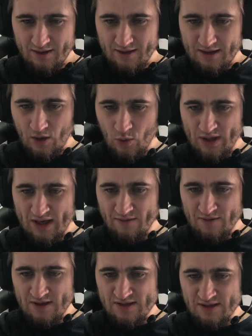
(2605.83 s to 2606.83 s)
How
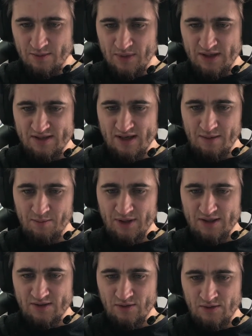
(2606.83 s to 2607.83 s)
heavy is the base game
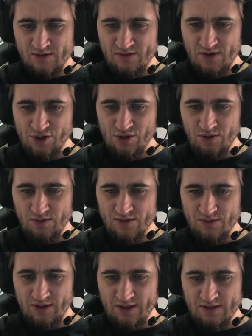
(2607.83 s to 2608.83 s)
plus all stretch
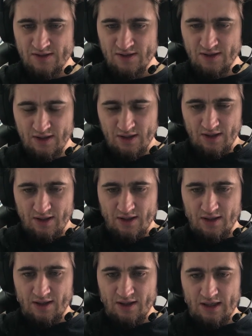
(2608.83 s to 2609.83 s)
goals released?
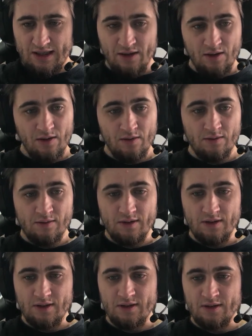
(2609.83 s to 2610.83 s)
I don't know.
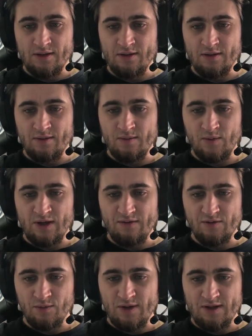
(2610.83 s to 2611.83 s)
We
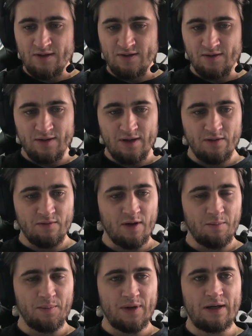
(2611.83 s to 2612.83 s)
have to wait until the end of the
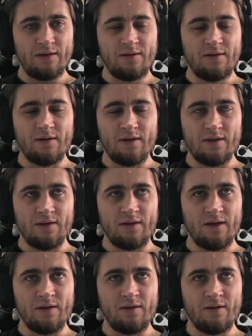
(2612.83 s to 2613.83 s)
campaign, and
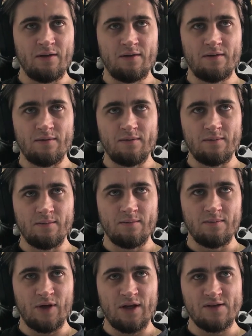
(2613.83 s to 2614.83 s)
then
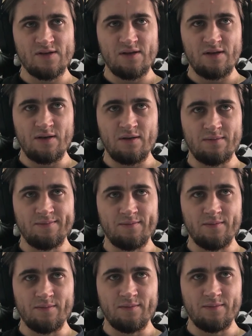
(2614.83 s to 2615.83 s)
we're gonna see
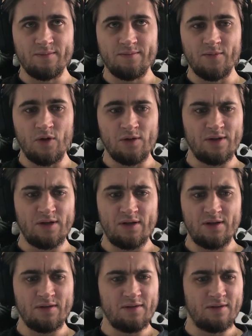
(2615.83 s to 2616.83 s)
all
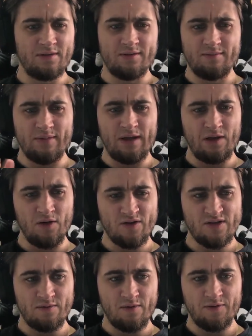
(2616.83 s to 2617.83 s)
the
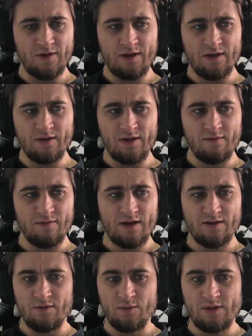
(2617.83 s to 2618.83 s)
unlocks, everything, and then
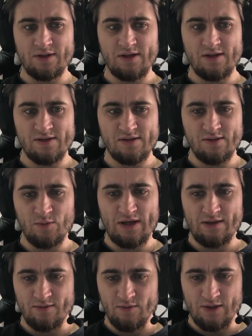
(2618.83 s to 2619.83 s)
factory will tell us the weight.